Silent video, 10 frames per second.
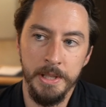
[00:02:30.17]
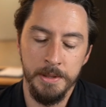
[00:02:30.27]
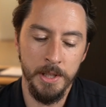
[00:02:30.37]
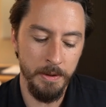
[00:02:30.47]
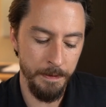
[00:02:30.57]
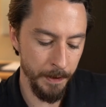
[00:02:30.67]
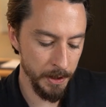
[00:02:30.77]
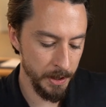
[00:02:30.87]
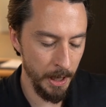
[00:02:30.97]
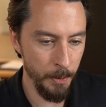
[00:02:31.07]
So
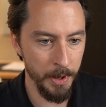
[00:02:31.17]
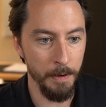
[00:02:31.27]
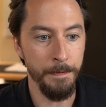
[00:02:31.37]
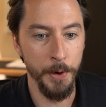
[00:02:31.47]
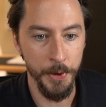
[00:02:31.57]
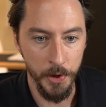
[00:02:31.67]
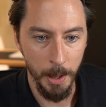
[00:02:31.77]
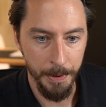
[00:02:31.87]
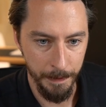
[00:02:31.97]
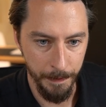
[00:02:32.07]
first, I want to go further
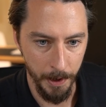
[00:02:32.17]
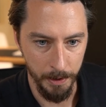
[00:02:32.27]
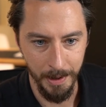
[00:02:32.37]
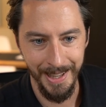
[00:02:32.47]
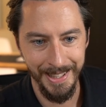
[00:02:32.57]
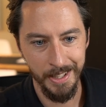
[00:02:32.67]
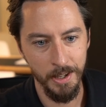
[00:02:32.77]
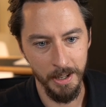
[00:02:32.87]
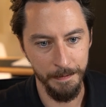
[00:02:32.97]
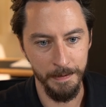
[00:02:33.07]
up the funnel. I like to
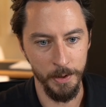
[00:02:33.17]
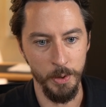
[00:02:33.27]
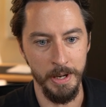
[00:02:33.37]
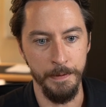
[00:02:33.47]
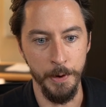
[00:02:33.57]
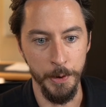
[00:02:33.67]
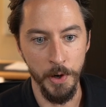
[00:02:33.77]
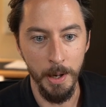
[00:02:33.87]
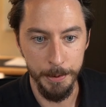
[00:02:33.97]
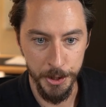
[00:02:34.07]
call it going further
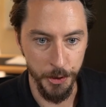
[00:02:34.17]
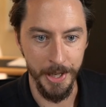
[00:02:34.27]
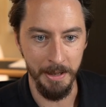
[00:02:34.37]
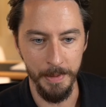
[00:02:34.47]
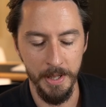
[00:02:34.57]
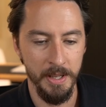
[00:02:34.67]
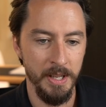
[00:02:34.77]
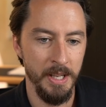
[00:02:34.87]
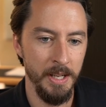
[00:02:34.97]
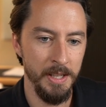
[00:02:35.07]
upstream.
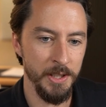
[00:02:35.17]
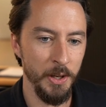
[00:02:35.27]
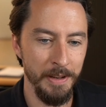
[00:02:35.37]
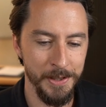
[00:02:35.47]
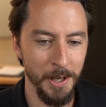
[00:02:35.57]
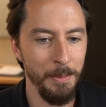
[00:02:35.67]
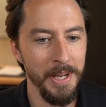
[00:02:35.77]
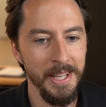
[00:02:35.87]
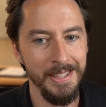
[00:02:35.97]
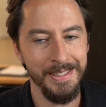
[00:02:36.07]
So if
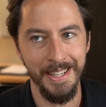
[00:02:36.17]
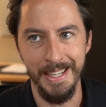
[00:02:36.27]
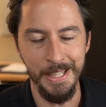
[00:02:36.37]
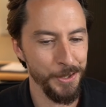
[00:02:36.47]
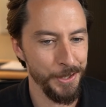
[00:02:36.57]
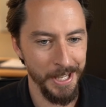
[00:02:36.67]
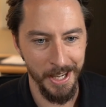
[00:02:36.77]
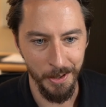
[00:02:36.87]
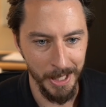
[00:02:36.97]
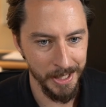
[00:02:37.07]
somebody is like interested in
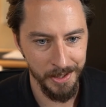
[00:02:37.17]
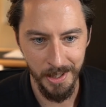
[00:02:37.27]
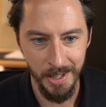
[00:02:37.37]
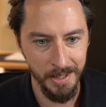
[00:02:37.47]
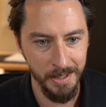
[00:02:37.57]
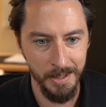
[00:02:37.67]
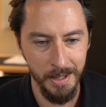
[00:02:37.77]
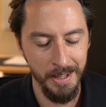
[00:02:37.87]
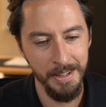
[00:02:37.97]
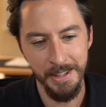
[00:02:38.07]
a restaurant,
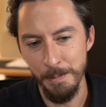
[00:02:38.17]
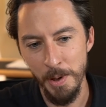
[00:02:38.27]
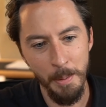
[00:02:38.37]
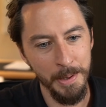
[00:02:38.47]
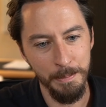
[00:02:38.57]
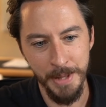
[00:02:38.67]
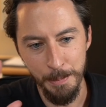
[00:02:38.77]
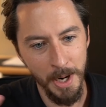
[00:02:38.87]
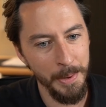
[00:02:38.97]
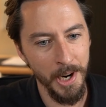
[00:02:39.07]
they
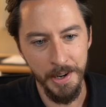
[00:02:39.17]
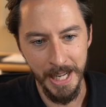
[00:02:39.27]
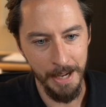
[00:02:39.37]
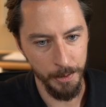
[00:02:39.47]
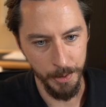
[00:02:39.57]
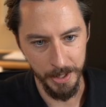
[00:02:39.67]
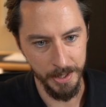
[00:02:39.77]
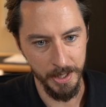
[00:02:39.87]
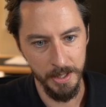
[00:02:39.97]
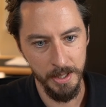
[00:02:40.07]
probably already have a
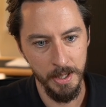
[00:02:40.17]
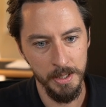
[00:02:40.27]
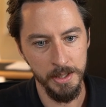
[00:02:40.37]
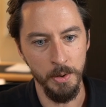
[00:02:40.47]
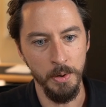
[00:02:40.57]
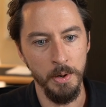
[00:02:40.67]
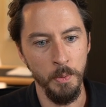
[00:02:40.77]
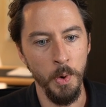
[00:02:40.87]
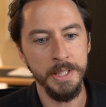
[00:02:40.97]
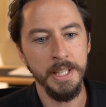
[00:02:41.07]
realtor. So
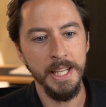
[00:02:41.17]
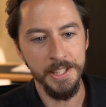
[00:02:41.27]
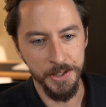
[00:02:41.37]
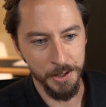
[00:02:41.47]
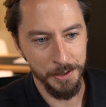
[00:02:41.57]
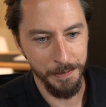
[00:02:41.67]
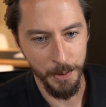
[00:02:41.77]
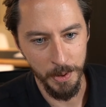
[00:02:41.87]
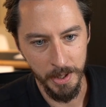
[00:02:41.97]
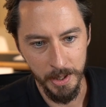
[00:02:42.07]
what did they search
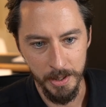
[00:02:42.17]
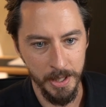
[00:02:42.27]
for?